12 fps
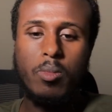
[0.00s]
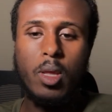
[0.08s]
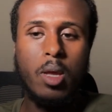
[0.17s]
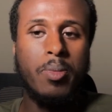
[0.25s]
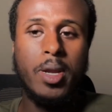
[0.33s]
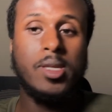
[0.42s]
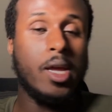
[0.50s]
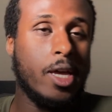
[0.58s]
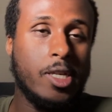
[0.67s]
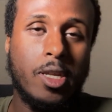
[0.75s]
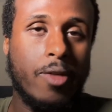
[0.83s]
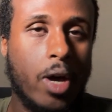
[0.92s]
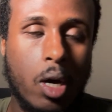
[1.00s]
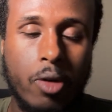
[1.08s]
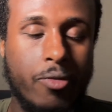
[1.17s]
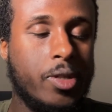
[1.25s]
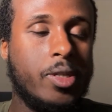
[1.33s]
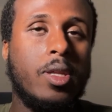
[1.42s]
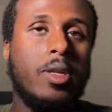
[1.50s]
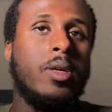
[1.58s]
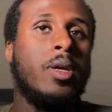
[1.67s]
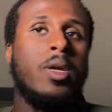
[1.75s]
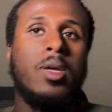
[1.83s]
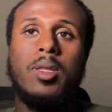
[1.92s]
Players like Esteval, obviously.
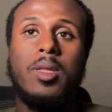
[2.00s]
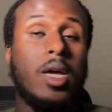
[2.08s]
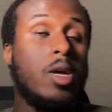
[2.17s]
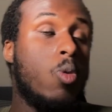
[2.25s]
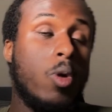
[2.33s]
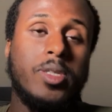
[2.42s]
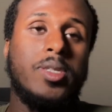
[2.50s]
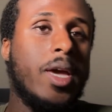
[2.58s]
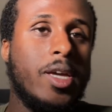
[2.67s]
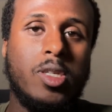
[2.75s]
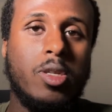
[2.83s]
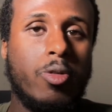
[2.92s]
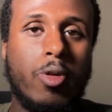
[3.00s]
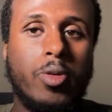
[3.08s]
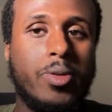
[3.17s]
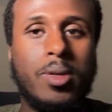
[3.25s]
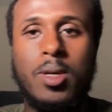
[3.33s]
They got quality 18-year-old.